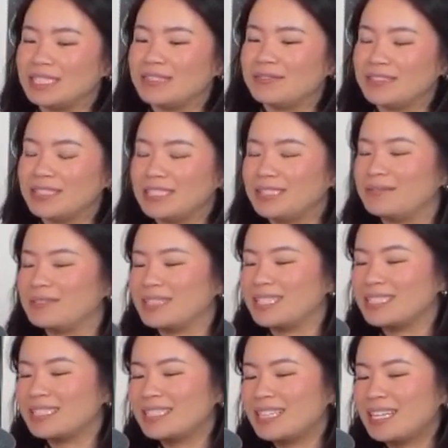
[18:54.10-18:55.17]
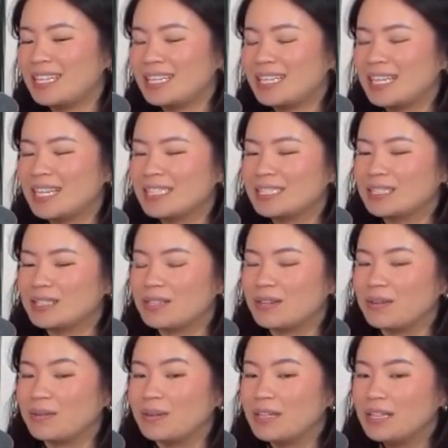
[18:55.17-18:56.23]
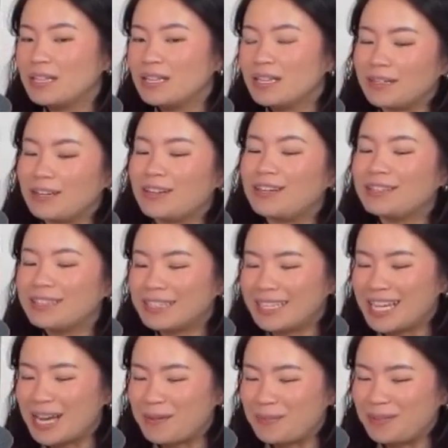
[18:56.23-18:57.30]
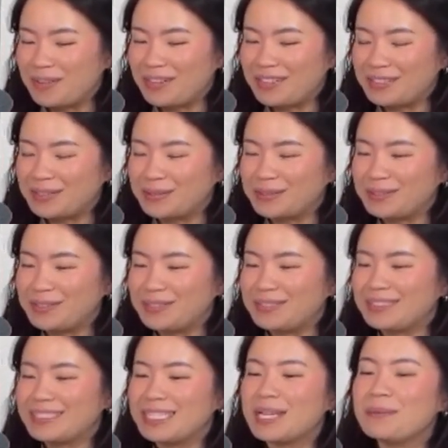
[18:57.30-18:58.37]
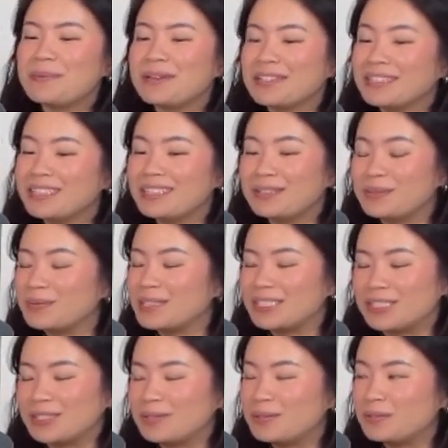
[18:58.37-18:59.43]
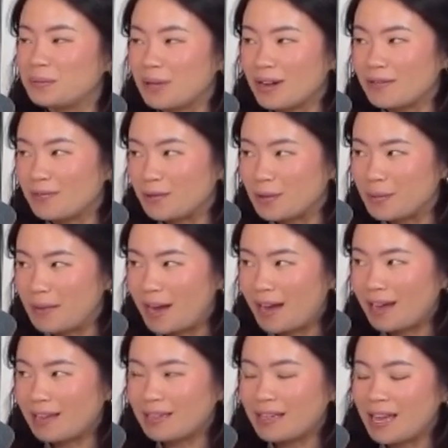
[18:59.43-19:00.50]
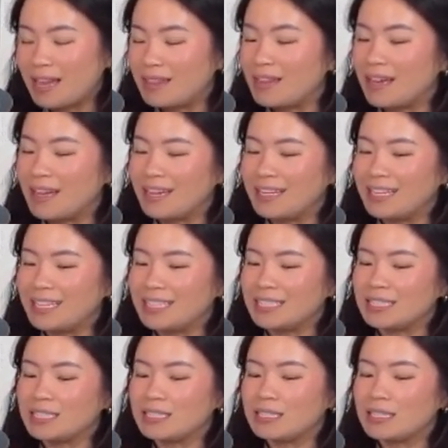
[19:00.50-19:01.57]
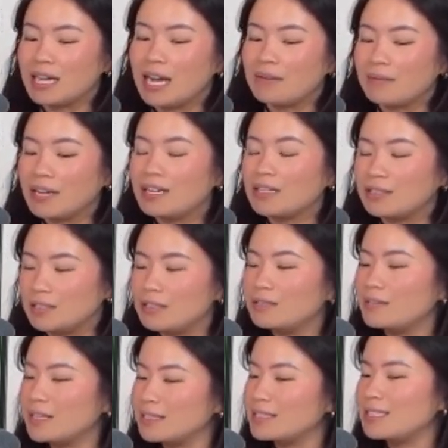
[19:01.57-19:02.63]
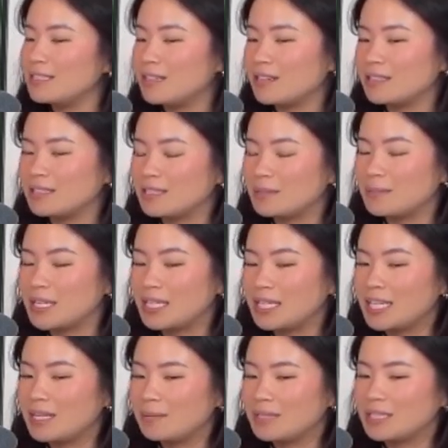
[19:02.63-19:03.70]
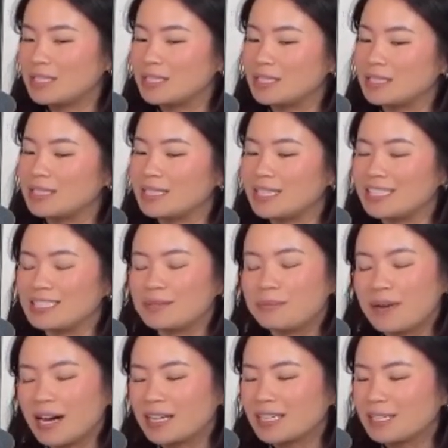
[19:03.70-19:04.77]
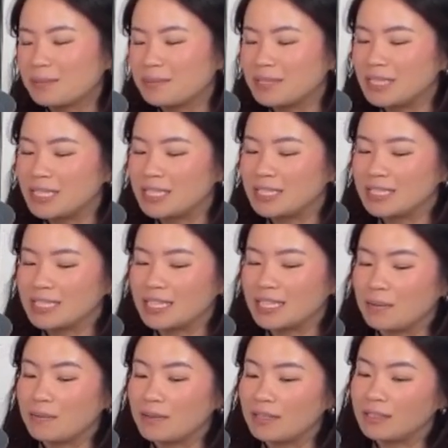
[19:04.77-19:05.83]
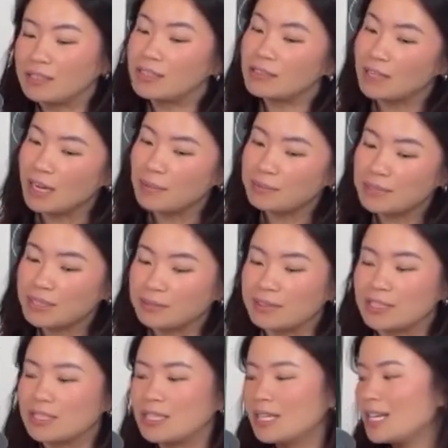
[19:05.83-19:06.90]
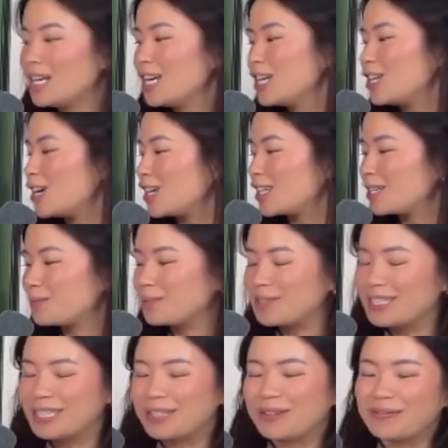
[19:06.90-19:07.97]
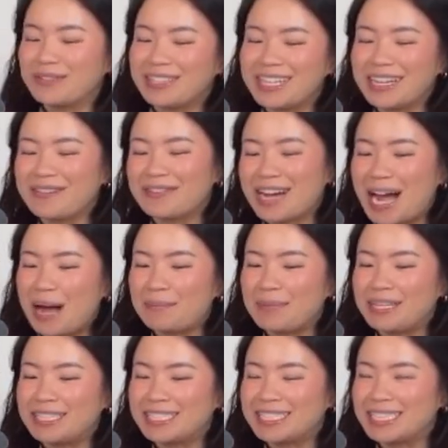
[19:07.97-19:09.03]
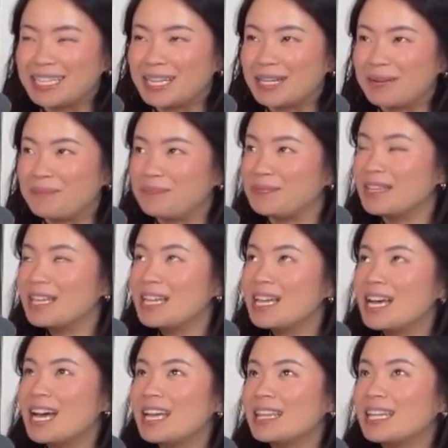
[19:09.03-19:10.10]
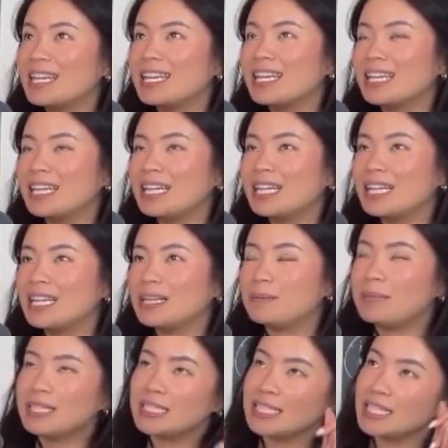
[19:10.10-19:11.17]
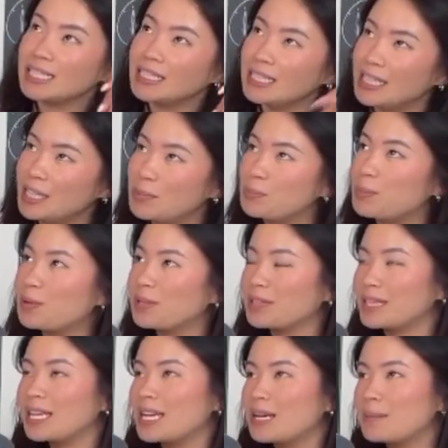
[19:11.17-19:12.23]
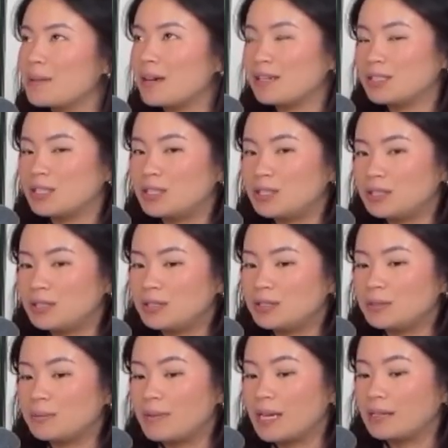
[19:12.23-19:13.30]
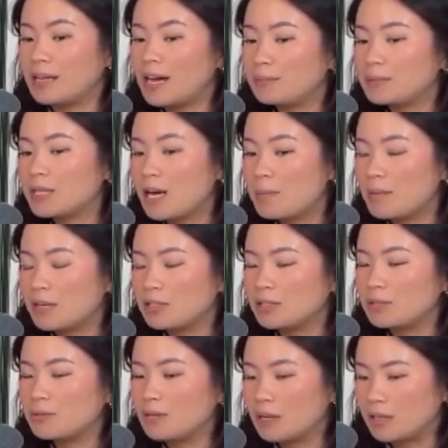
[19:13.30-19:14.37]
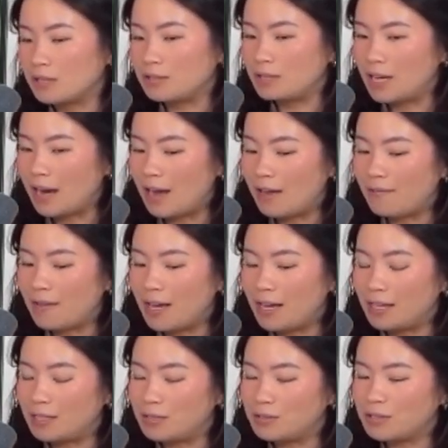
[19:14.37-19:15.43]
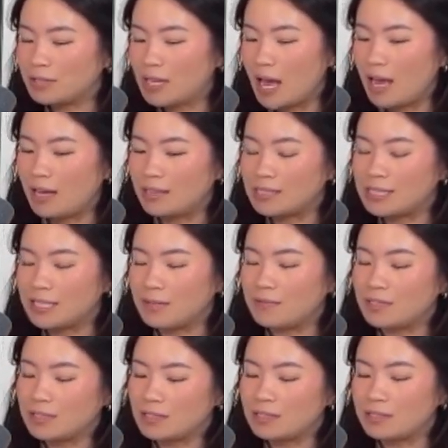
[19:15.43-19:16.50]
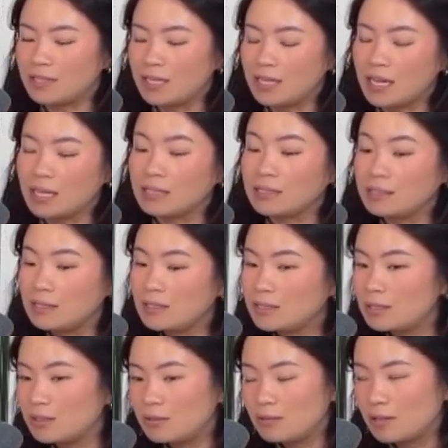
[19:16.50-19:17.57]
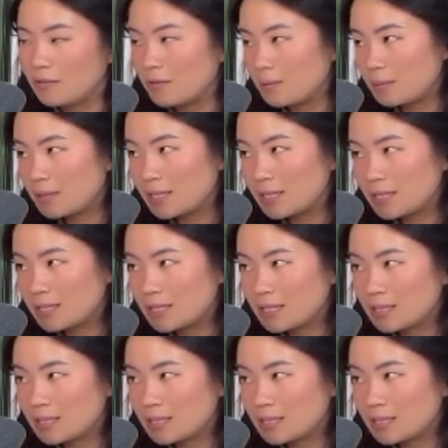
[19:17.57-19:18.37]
delivery, what that's like, I guess. So on the camera, typically you'd want to shoot in raw format. And then I write on 2 SD cards on my camera just as a backup in case one corrupts, which knock on wood, hopefully that never happens. And then basically import them onto my laptop onto a hard drive, and usually I save it onto like at least 2 different places.